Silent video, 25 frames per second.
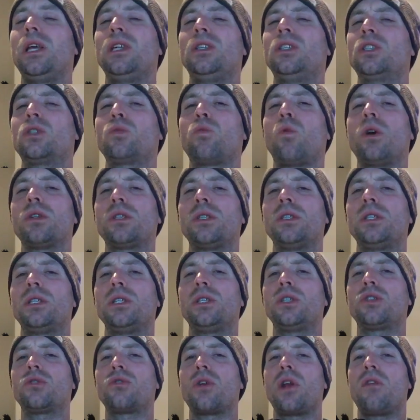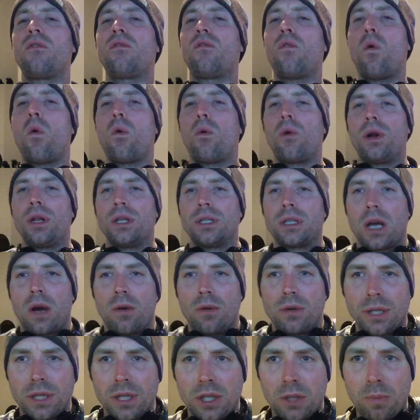it just wasn't as straightforward as I
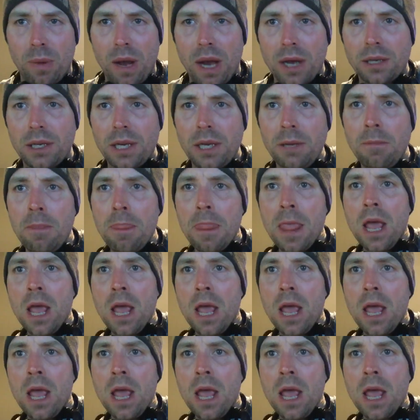was expecting.